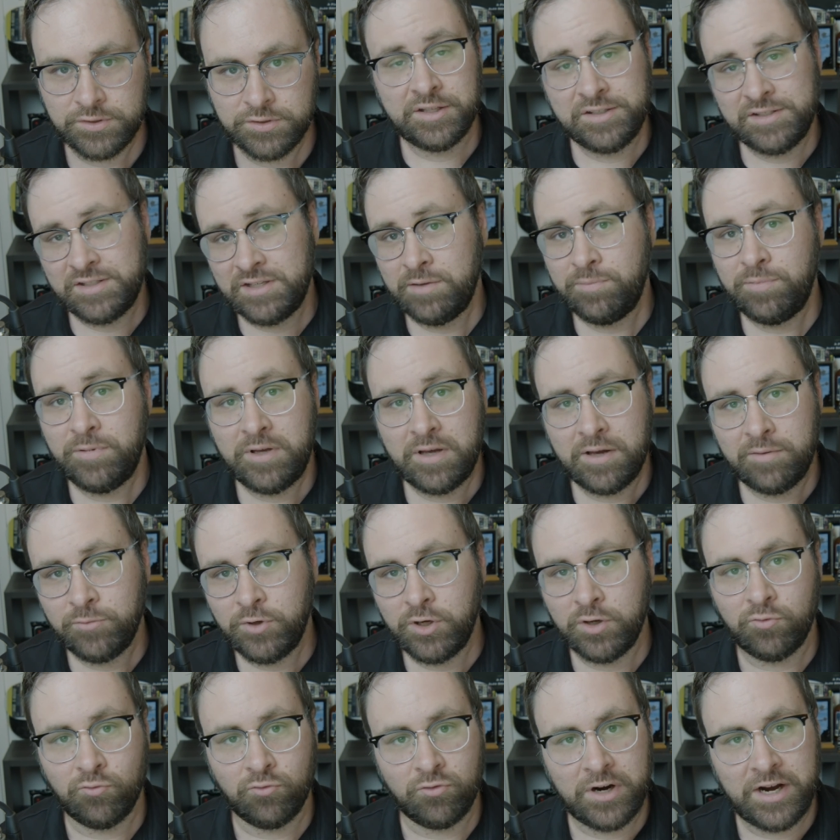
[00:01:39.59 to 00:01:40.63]
The CPM
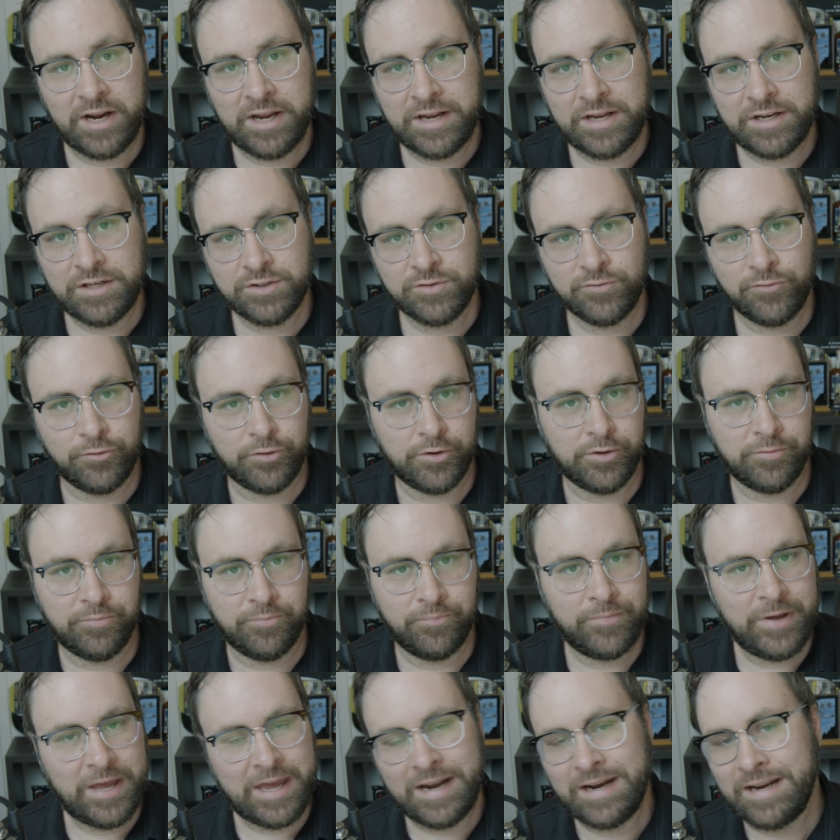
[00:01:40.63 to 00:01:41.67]
can range from
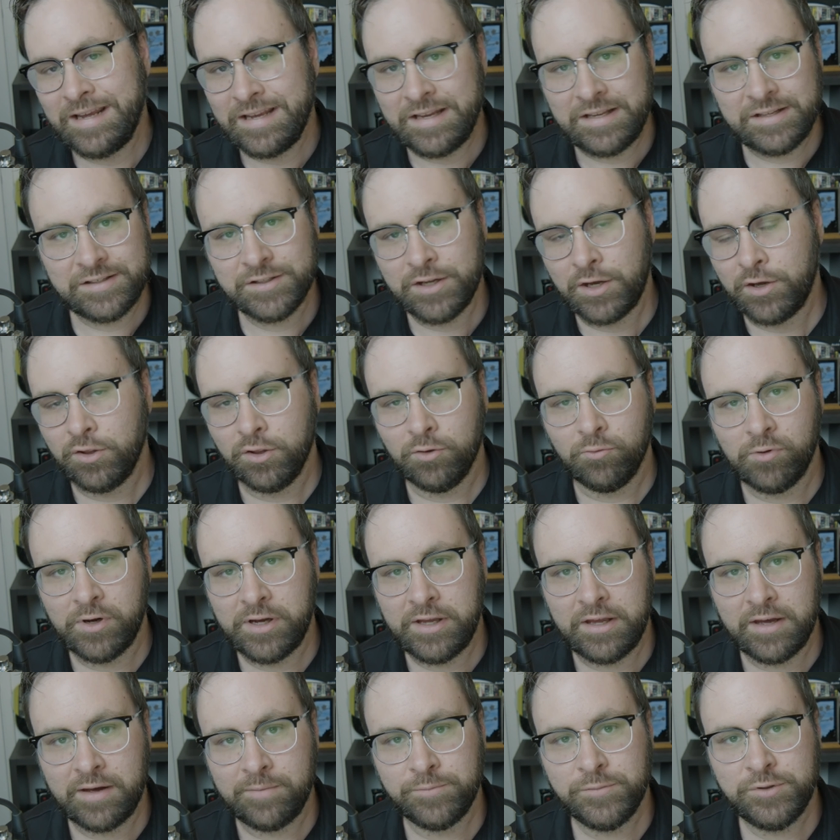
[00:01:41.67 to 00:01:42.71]
pennies all the way
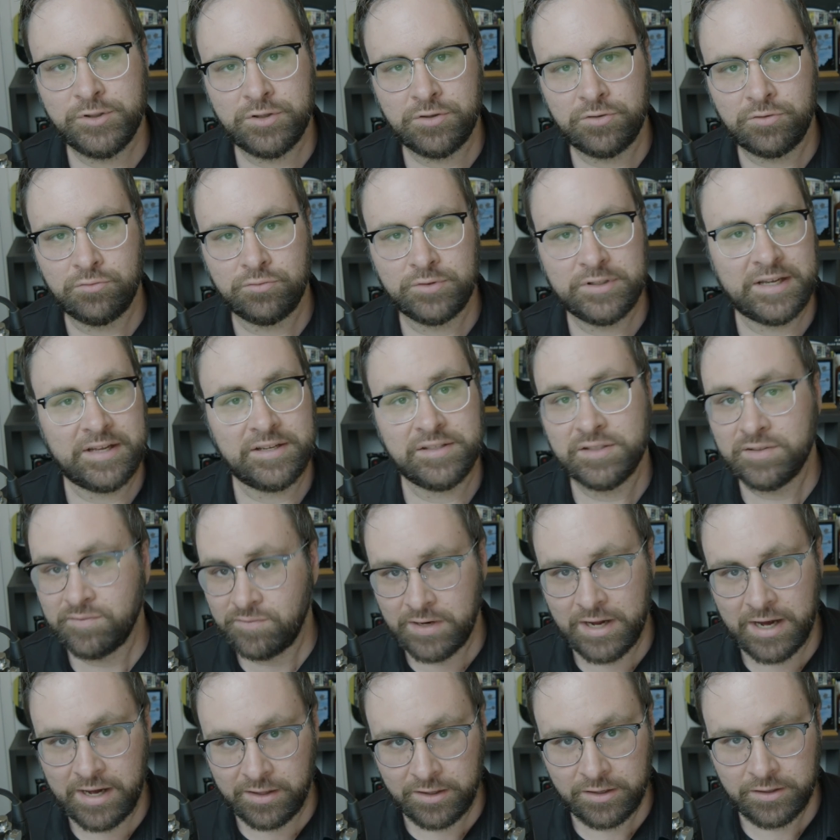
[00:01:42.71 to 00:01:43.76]
up to tens of
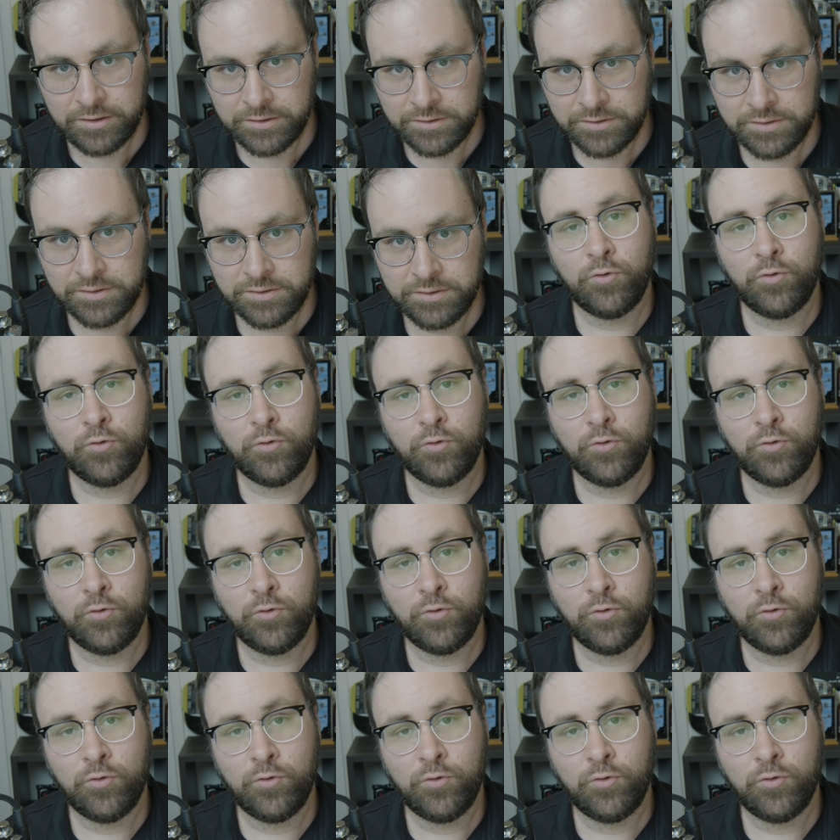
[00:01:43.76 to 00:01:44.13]
dollars.